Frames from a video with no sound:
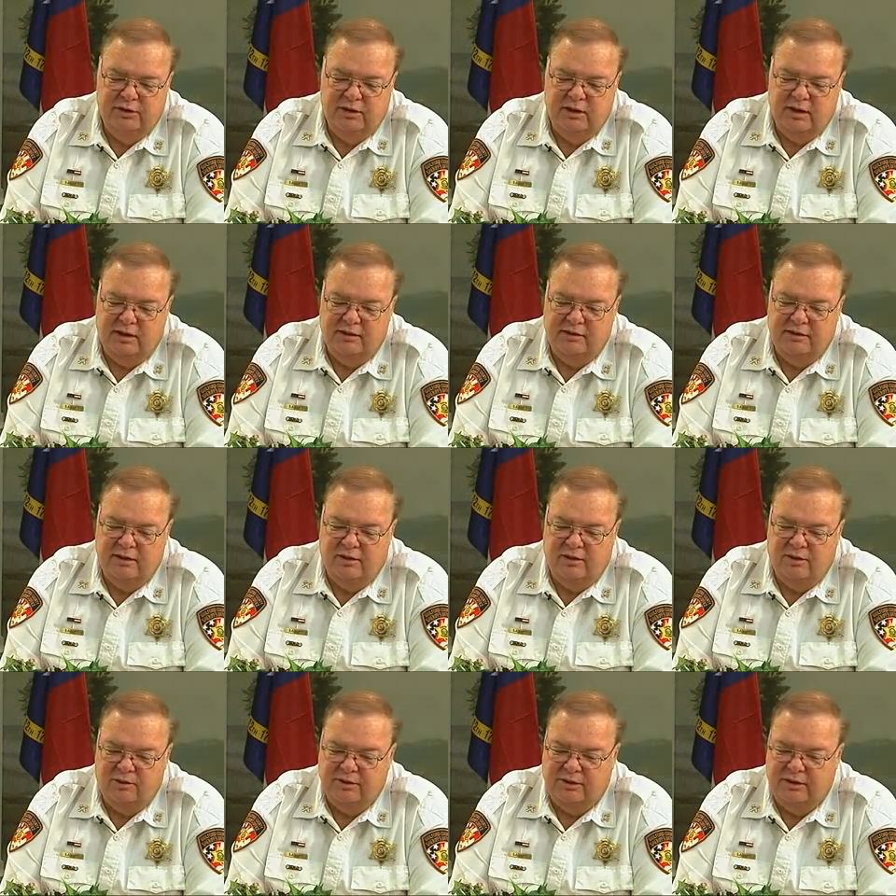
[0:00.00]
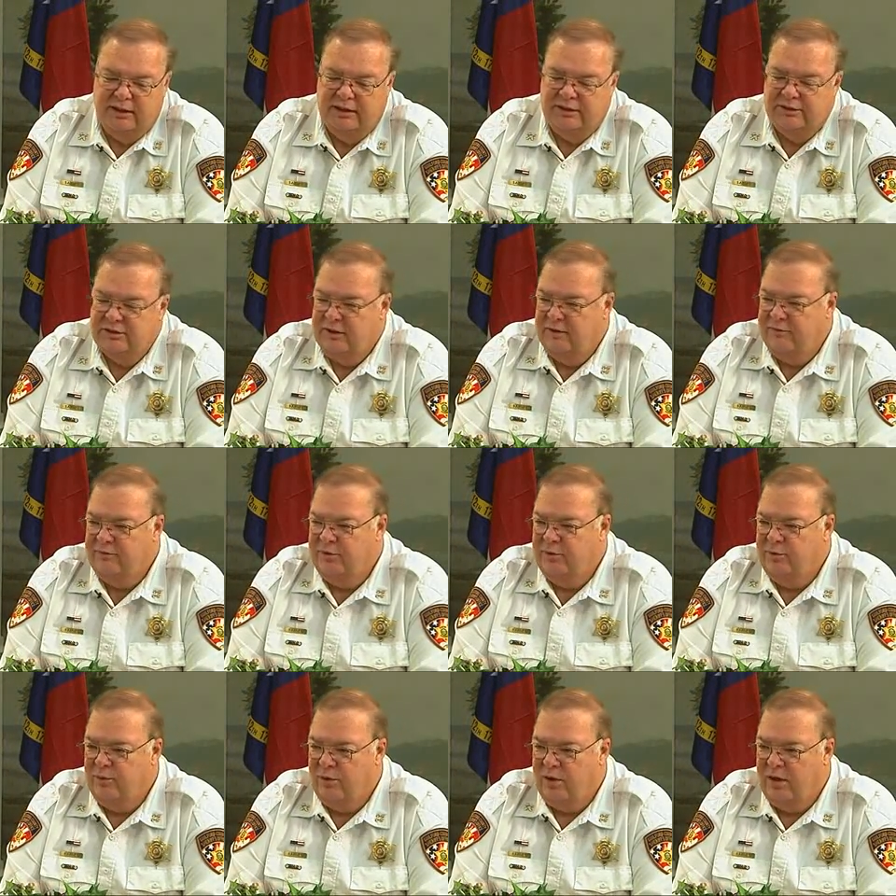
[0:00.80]
you got a dog that has
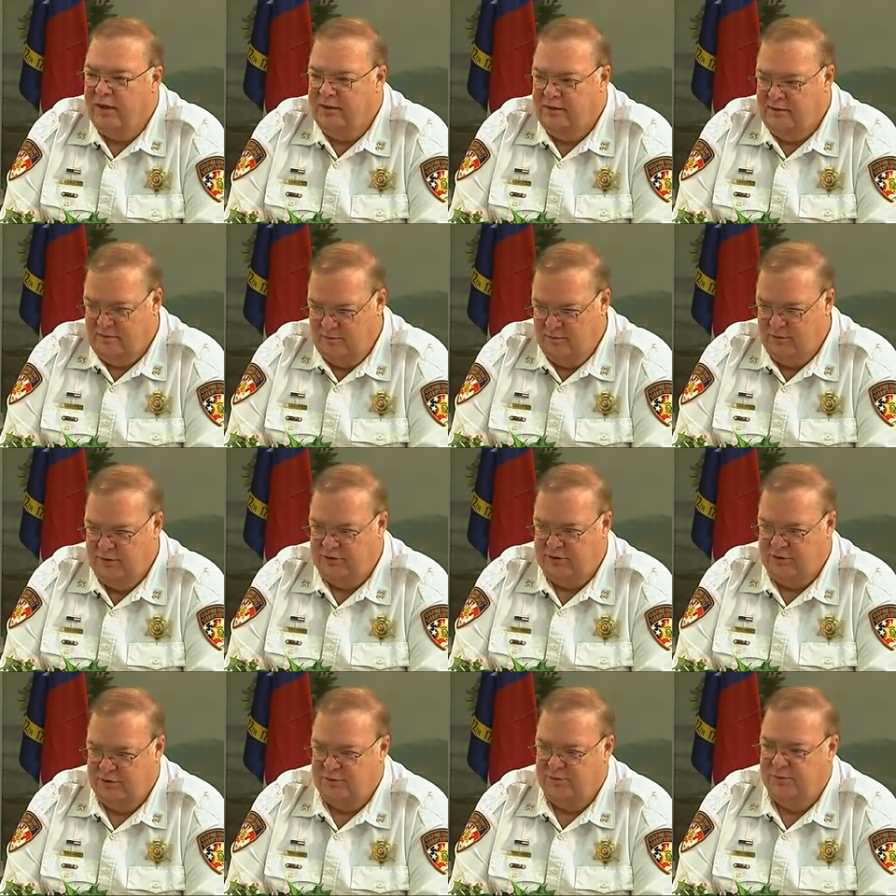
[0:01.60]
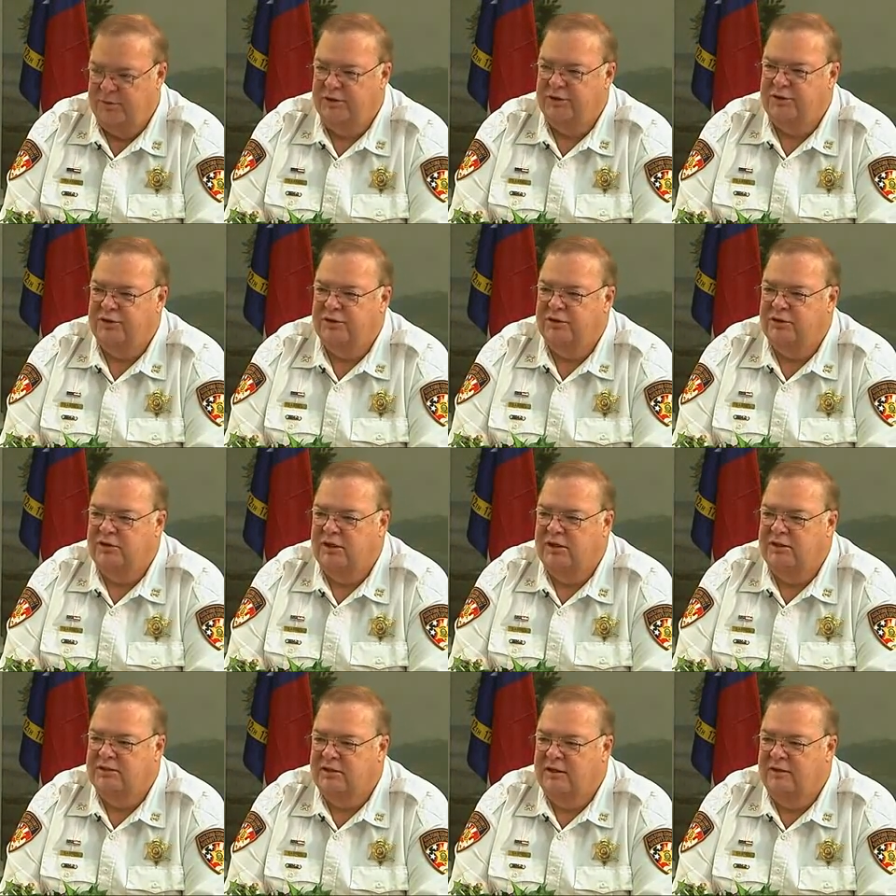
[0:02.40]
every right to be suspicious,
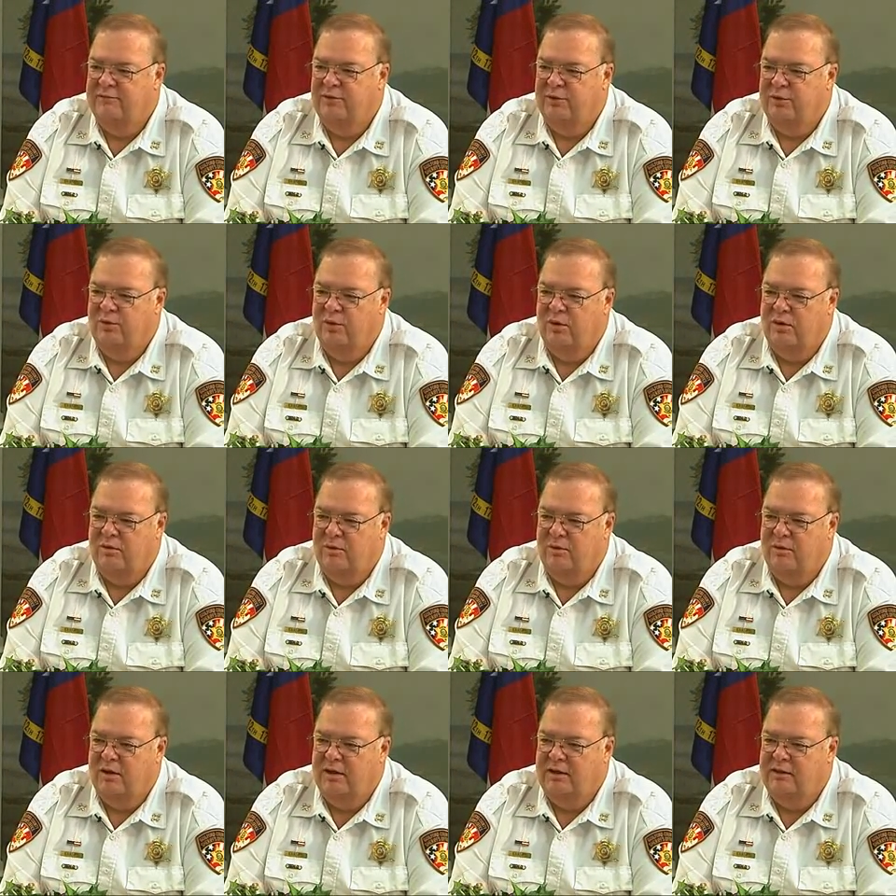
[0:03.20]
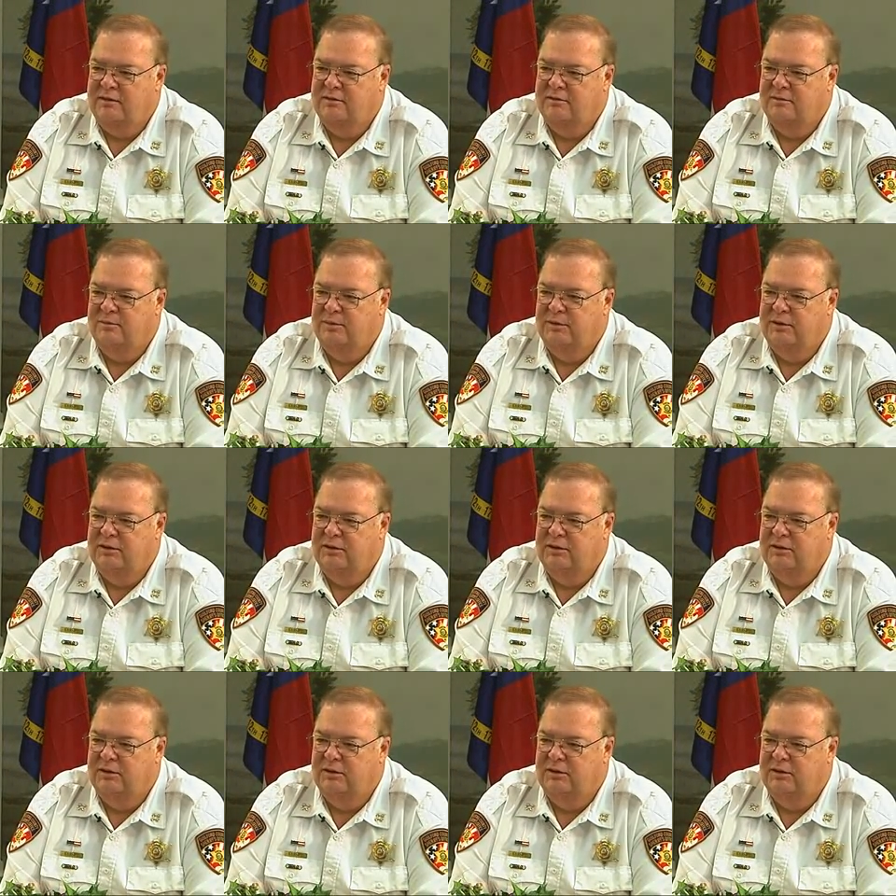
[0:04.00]
has every right to be